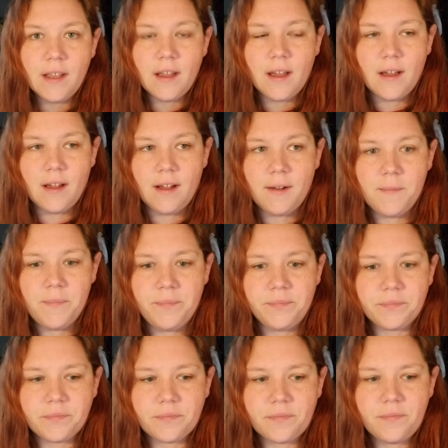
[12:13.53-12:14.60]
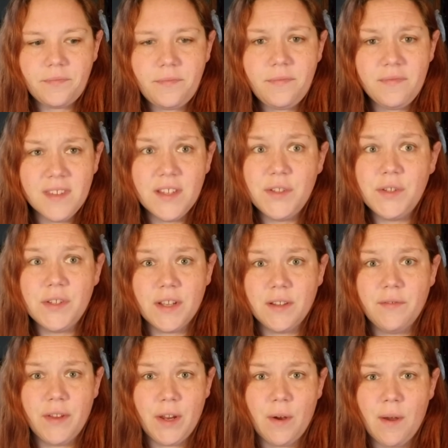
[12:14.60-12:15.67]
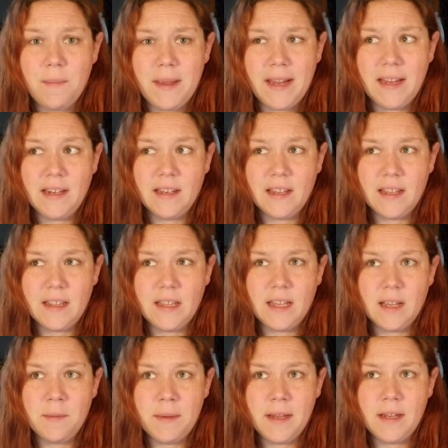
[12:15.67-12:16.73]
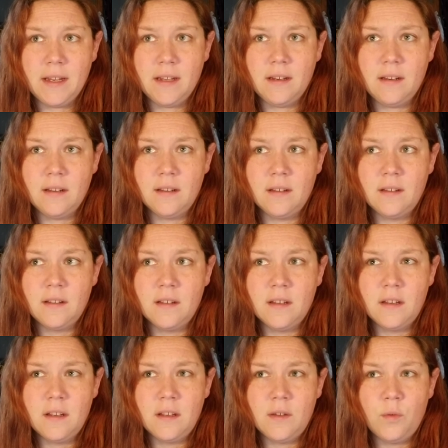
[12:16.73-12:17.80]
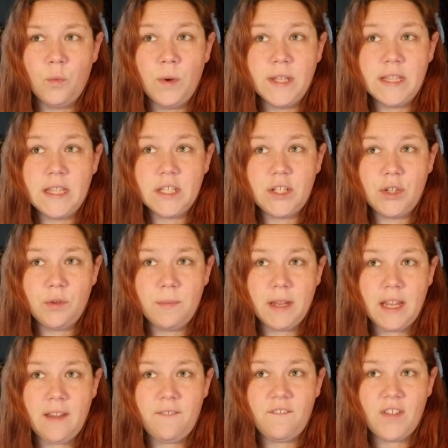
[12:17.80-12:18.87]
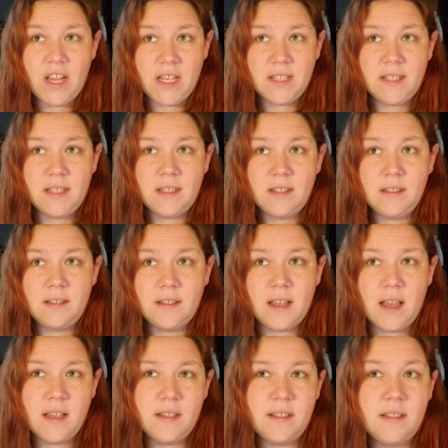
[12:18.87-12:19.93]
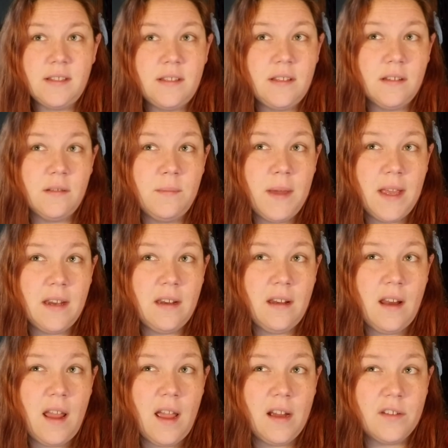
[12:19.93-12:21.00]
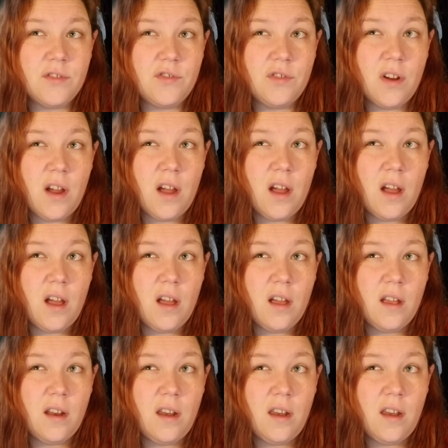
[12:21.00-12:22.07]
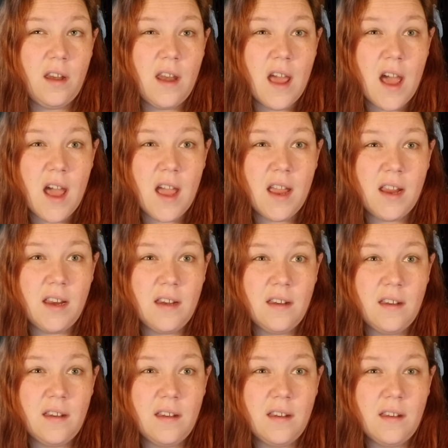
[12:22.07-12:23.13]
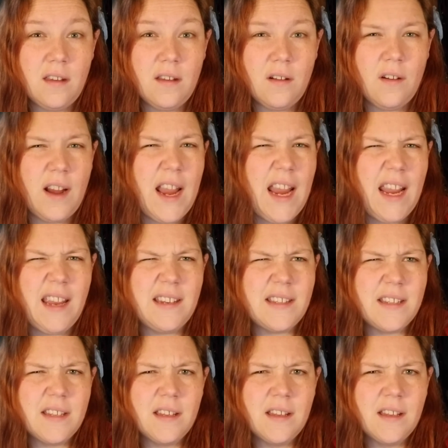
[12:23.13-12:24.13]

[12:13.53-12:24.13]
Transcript: As you saw in the video, I think I made with the 2 Mickey faces, I still made an extra 9 or 8